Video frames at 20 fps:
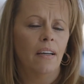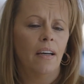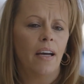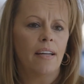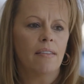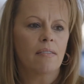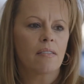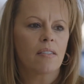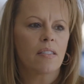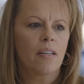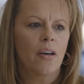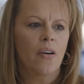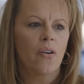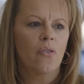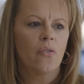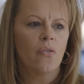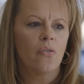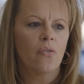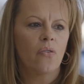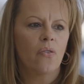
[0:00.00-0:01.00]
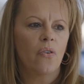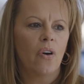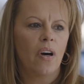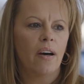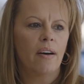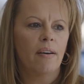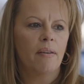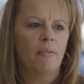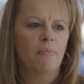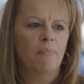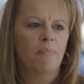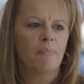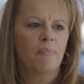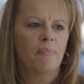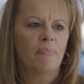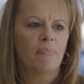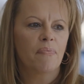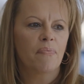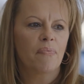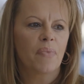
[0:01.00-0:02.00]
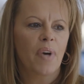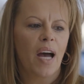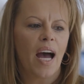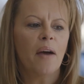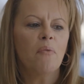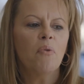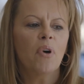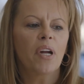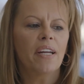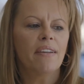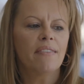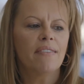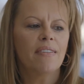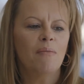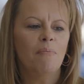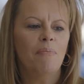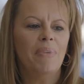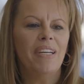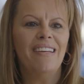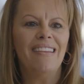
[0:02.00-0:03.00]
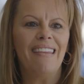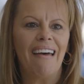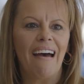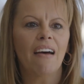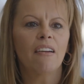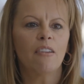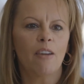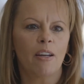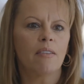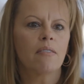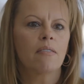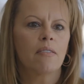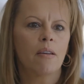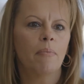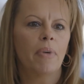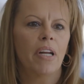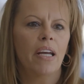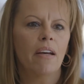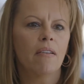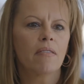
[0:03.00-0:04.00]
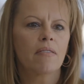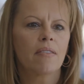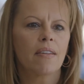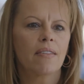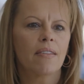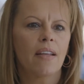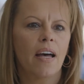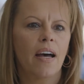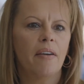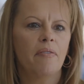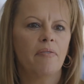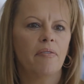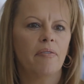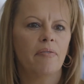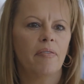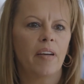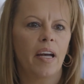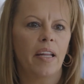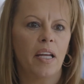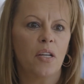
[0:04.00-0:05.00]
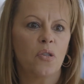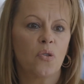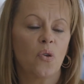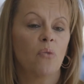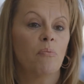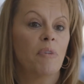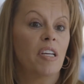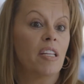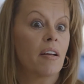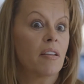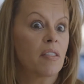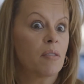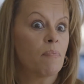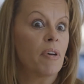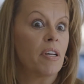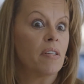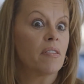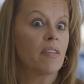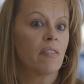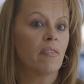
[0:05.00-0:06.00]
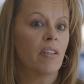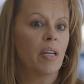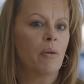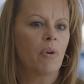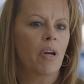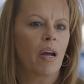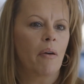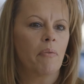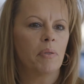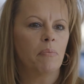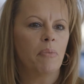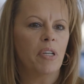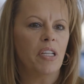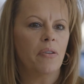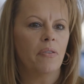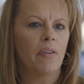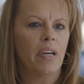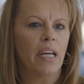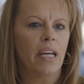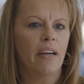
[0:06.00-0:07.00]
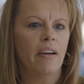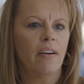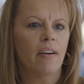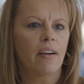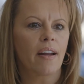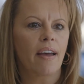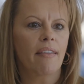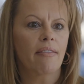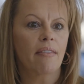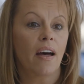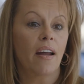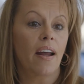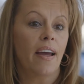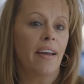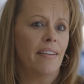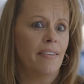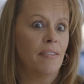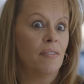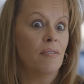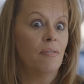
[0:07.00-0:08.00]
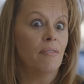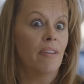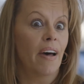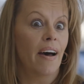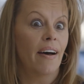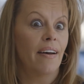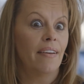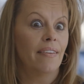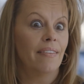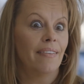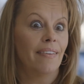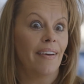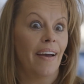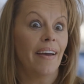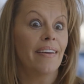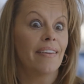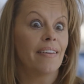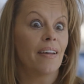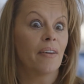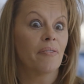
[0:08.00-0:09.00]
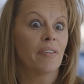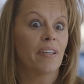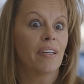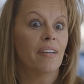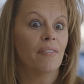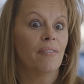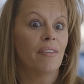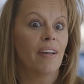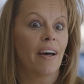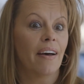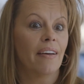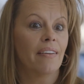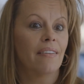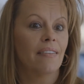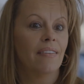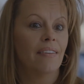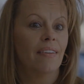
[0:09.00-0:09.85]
And so I wanted to be that in somebody else's life. And they told me that's basically what I would be doing here, and I thought I could do that. I could definitely do that.